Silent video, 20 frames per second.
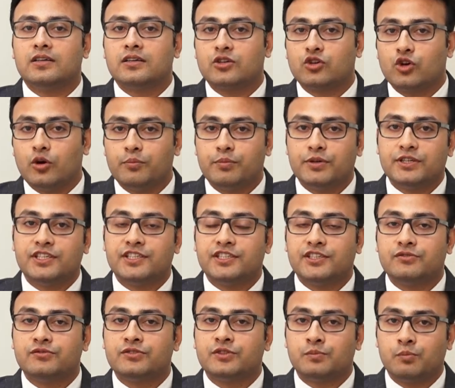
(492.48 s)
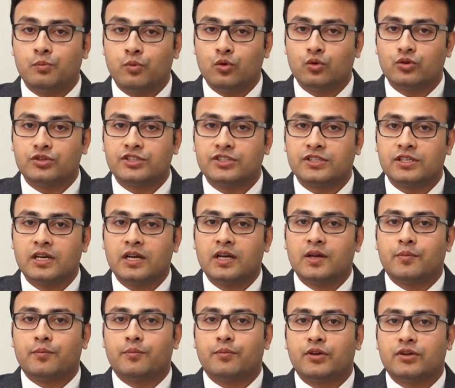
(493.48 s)
competitive sports,
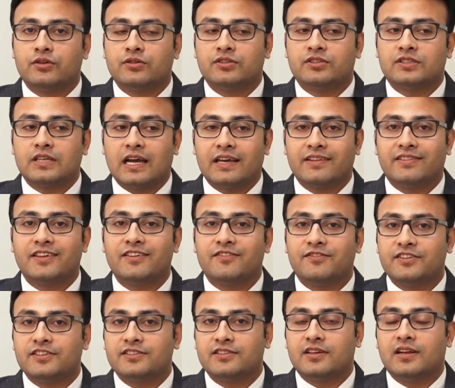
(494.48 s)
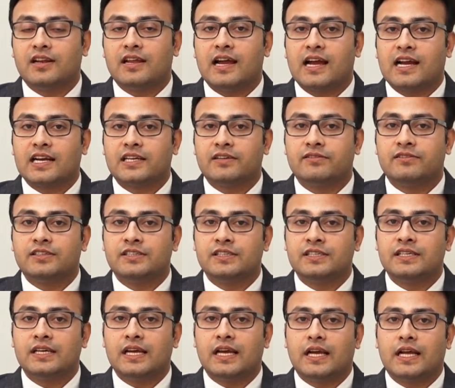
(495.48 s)
because I think physical
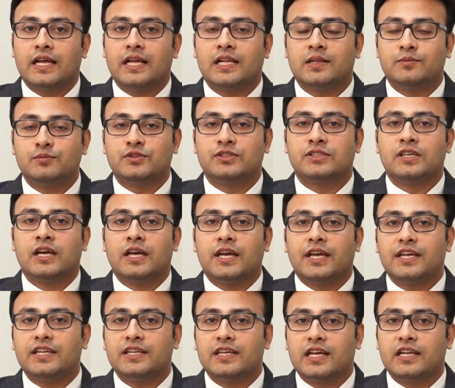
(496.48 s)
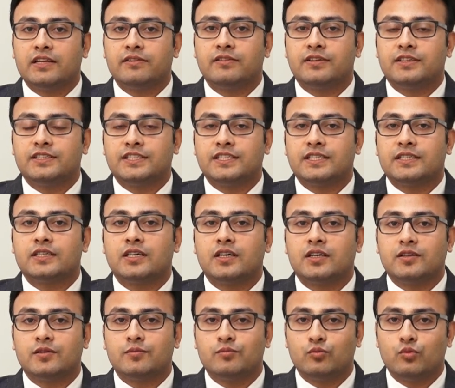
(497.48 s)
activity helps in elevating
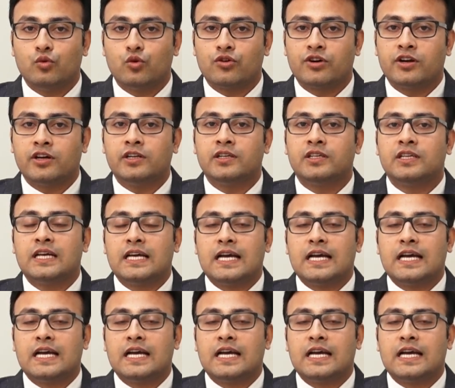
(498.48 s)
morale